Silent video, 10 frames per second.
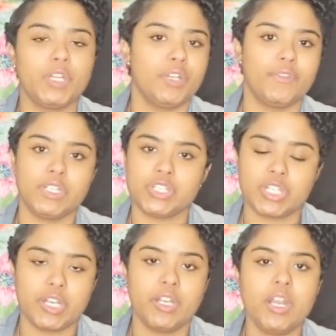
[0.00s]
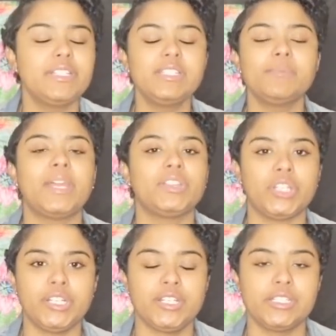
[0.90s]
for your first year. This is my
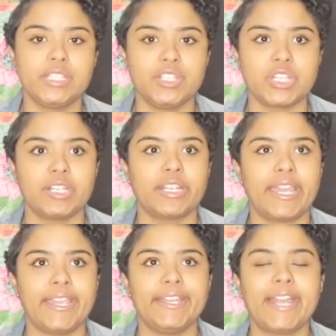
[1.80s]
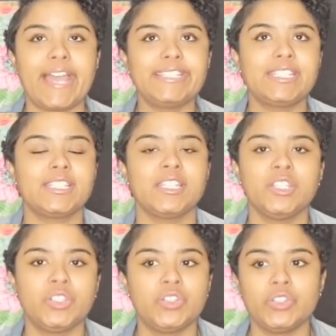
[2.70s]
third year teaching, and I
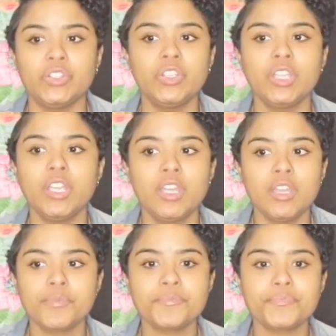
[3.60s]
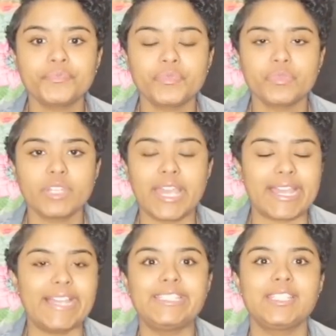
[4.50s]
still, like,
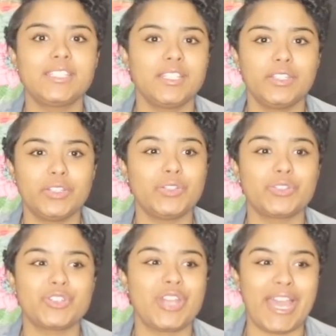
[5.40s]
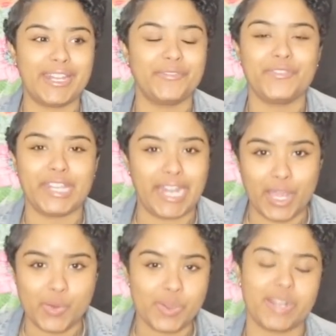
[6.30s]
I still try to figure
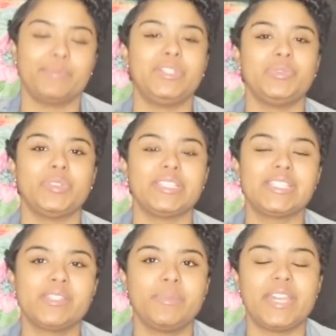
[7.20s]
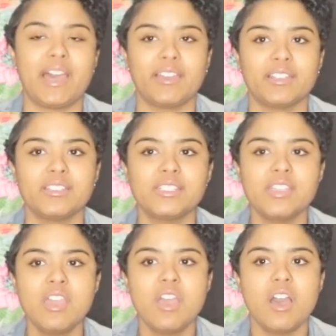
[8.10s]
out what I'm doing, to be honest.
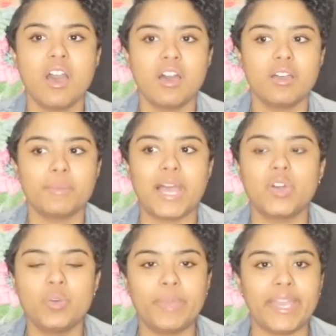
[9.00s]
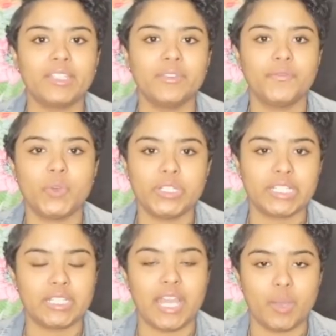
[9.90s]
Um, I go back and
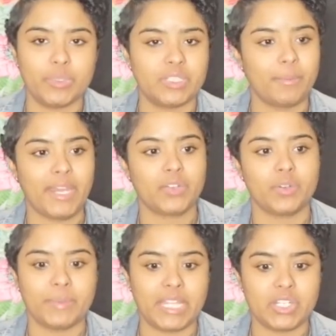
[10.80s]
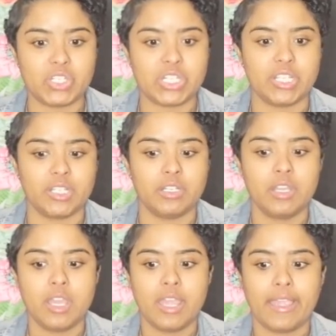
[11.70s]
forth a lot with the micromanaging
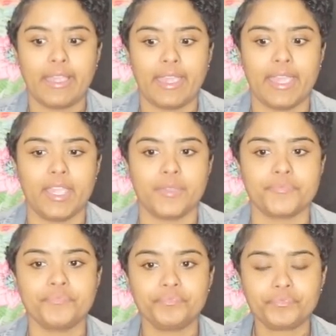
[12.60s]
and